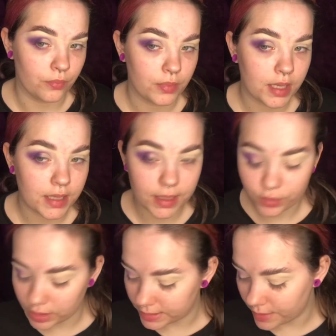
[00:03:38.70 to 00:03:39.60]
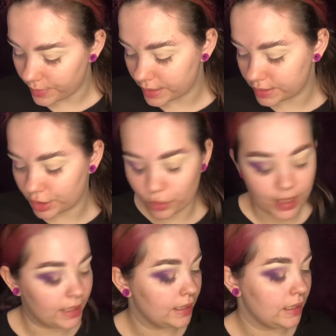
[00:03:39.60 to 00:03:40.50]
And then I'm going to dip into
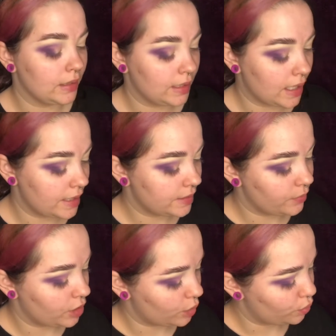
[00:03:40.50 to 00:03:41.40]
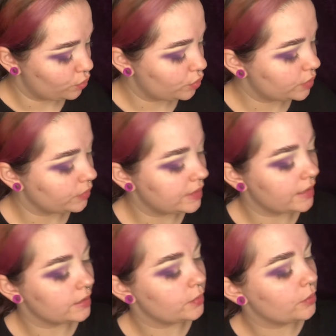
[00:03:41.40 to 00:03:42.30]
a lighter purple. So I'm going to take
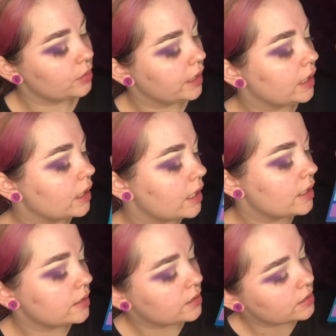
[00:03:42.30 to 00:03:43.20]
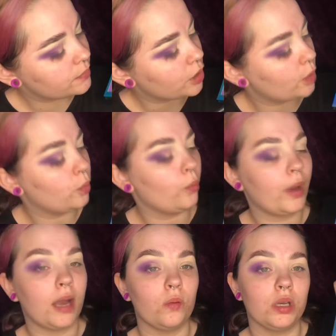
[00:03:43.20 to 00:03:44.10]
this purple here, it's Purple
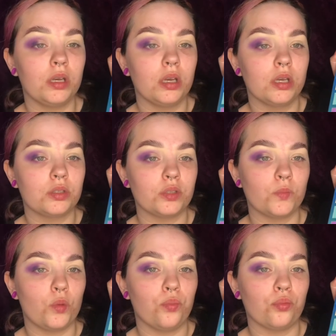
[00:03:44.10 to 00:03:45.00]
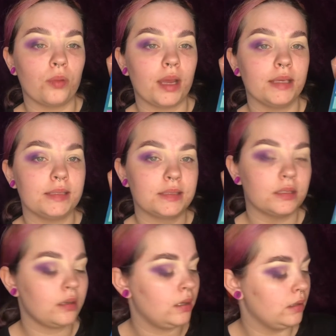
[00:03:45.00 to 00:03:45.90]
Power, so it's more bright
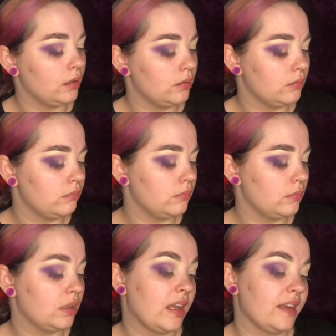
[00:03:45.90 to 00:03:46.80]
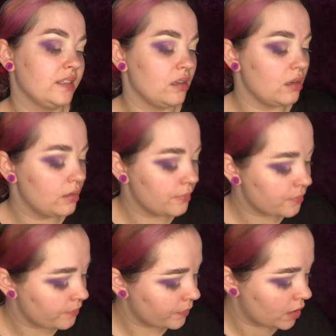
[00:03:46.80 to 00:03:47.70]
and lighter.
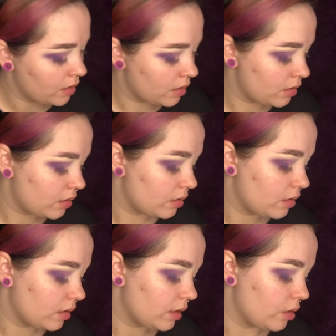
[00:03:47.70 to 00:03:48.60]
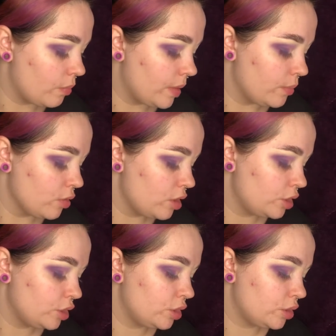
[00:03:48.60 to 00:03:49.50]
Get it on my
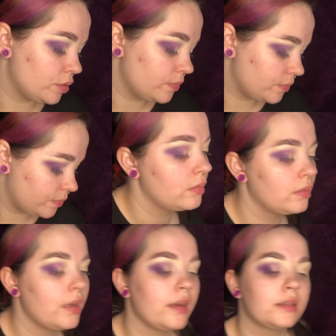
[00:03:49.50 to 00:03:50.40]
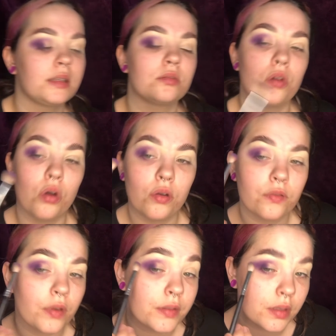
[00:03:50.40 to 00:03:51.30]
brush, excess off,
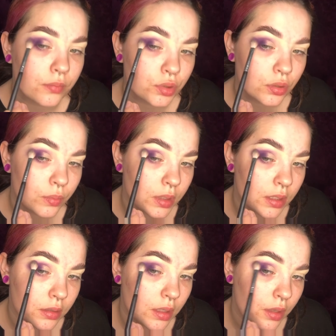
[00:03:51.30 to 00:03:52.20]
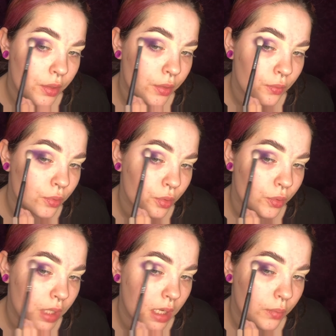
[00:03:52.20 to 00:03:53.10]
and then I'm just going to blend that through
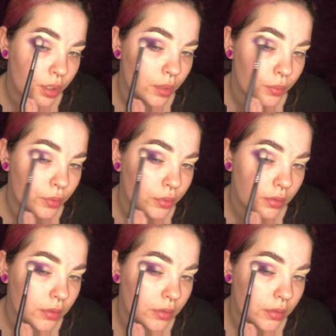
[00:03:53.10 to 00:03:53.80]
that purple.